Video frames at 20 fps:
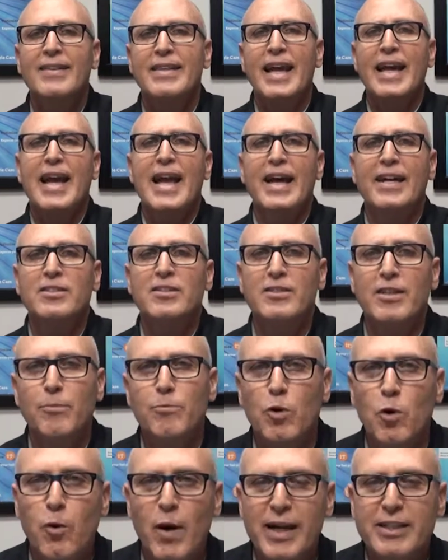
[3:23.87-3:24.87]
They ask
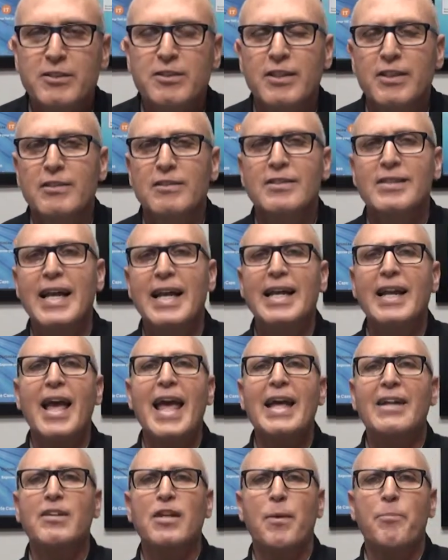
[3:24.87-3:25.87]
them questions.
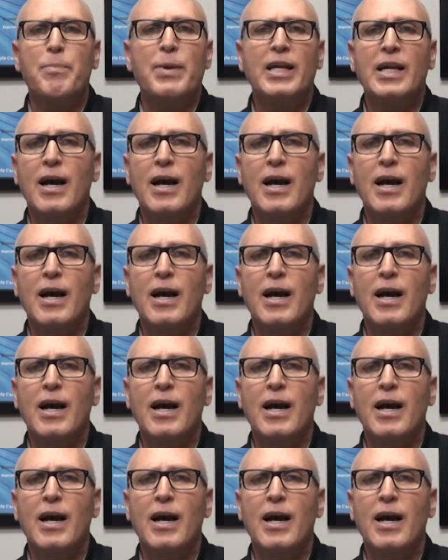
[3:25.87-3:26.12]
They end up